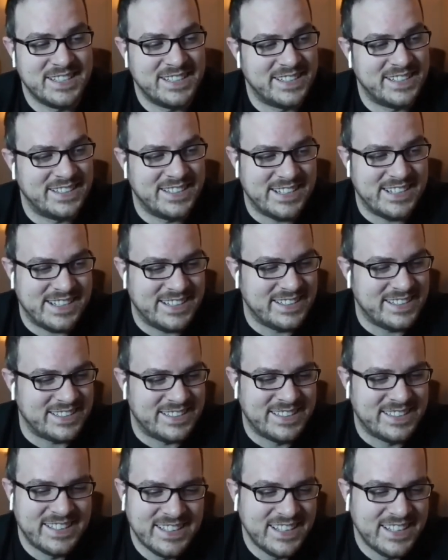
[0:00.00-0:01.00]

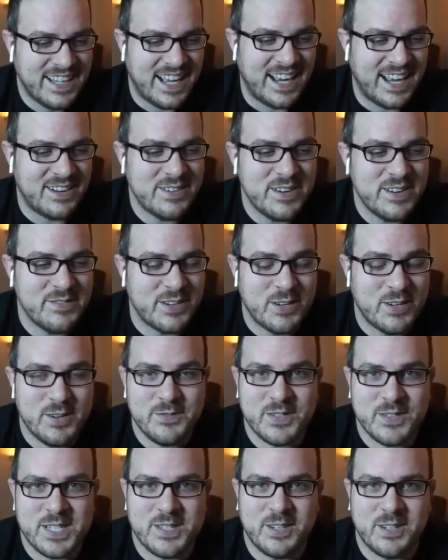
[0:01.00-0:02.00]
I don't even know
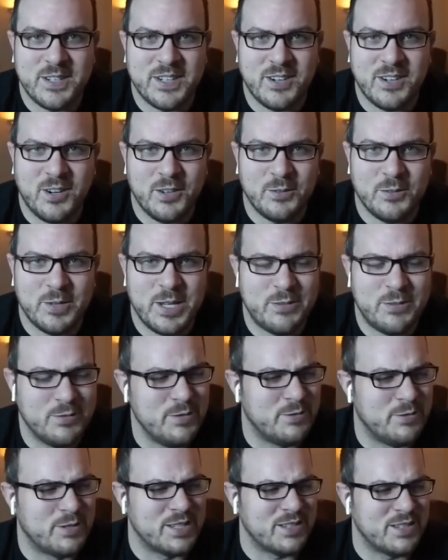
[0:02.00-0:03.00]
if I saw it all the way
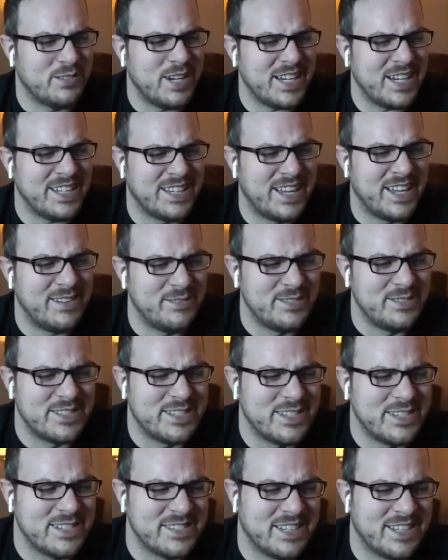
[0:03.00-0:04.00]
through because a lot of that was
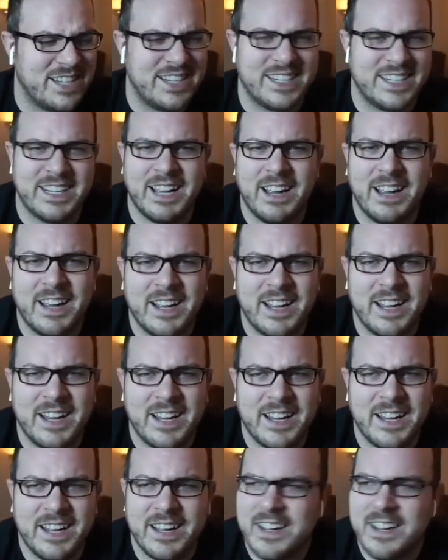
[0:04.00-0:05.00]
just like
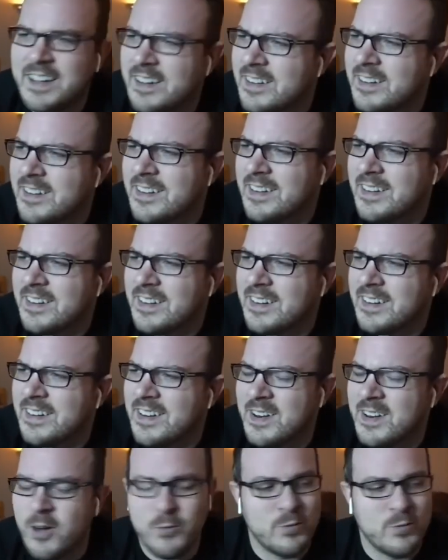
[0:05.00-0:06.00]

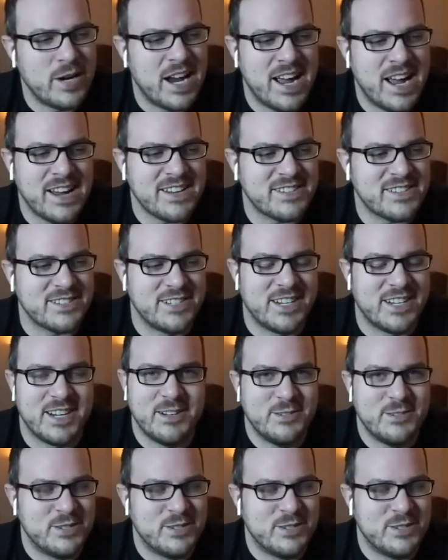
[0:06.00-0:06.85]
no reaction. I was